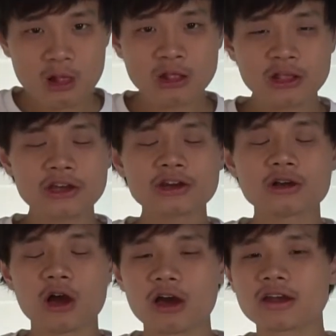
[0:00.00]
Later
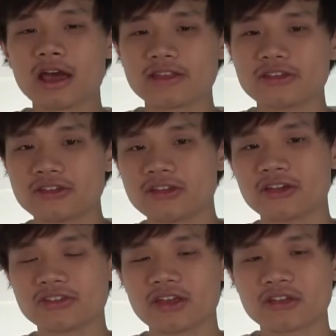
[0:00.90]
on, I did
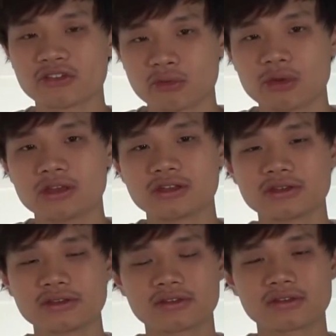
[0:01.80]
taste that
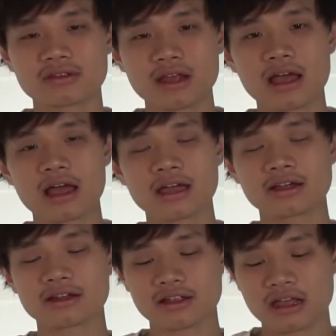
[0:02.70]
sweetness that I
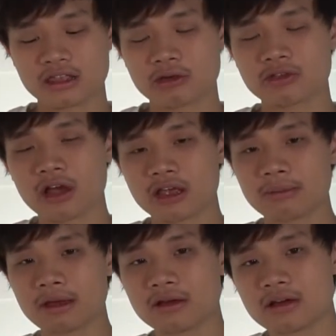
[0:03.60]
heard like they were talking
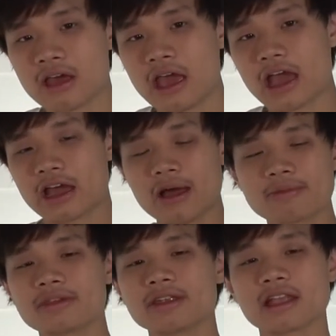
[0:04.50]
about. It
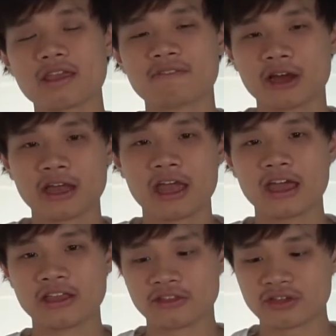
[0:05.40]
comes in at the very
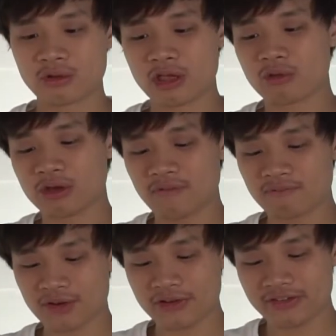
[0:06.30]
end. So like when you
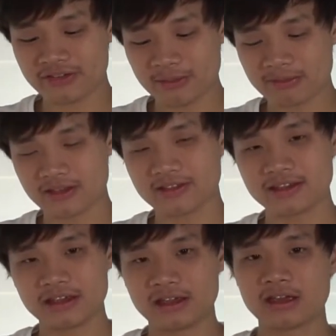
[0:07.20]
first sip the
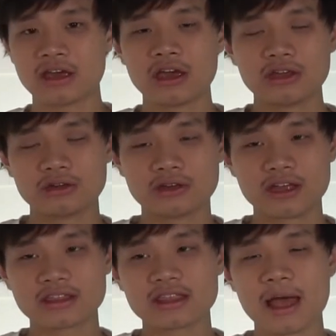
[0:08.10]
tea, you
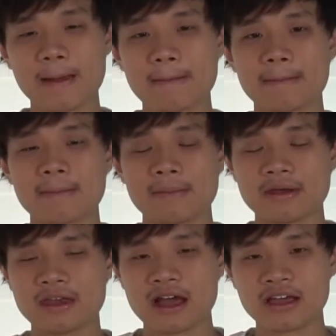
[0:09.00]
get that
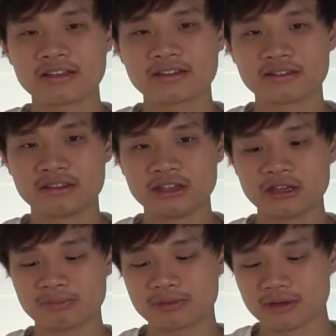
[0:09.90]
nice, deep,